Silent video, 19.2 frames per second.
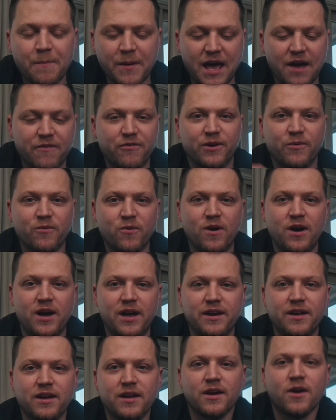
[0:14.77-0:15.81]

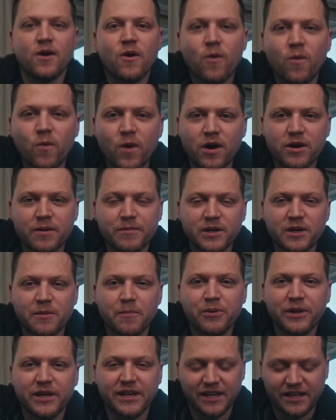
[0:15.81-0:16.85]
everyone? Welcome to
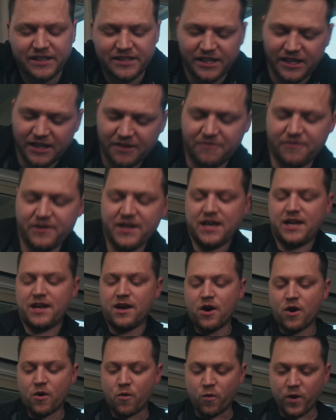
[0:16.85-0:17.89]
Complete Geek TV.
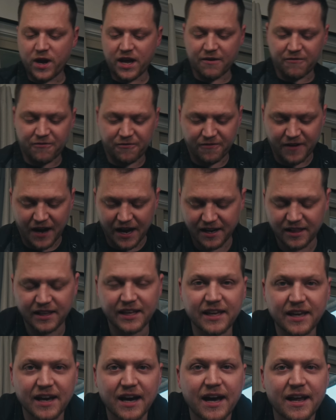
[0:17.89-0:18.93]
We have finally
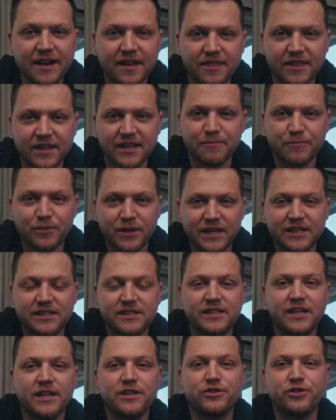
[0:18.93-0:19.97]
got the
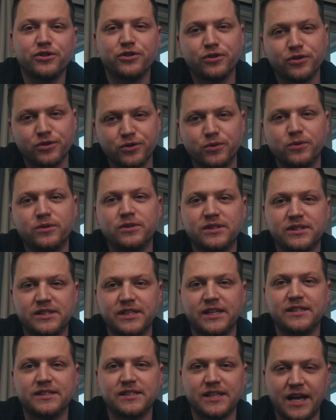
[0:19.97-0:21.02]
PlayStation
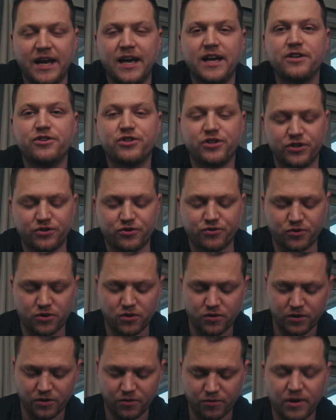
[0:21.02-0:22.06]
Dualsense Edge
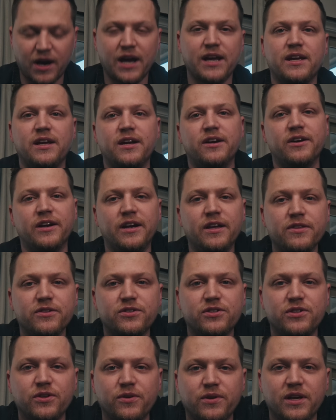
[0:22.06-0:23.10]
Controller right here in the
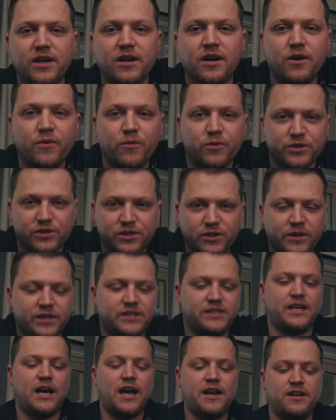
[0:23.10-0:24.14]
studio. We're so
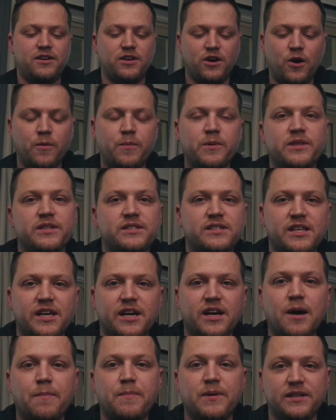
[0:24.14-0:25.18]
excited to open this thing
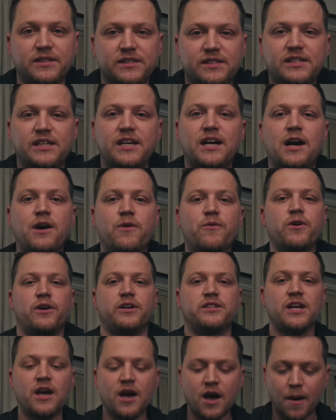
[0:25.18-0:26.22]
up and see how it works.
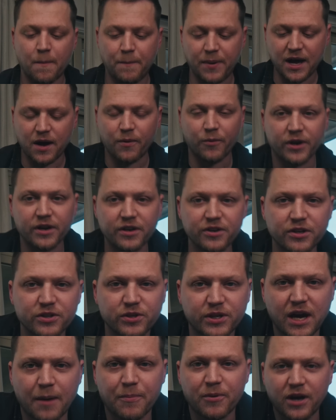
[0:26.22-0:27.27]
But we're gonna do a
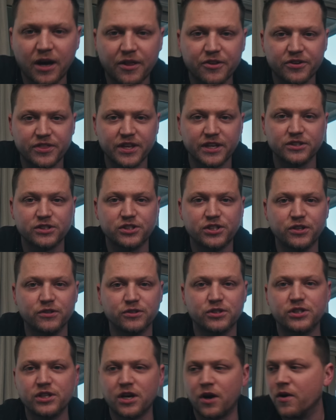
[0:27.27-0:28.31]
couple other things too.
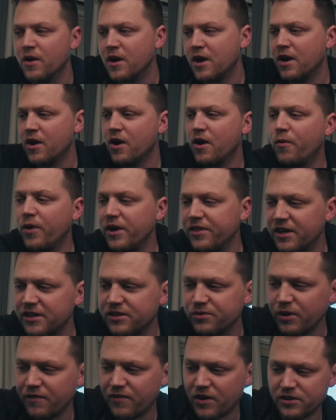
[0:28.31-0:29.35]
So with us,
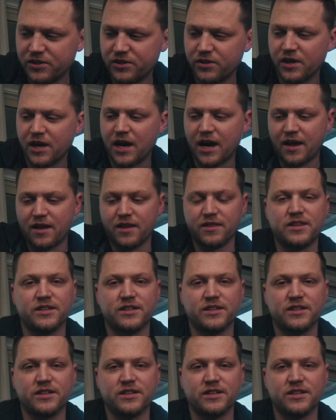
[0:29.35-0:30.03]
we've also got the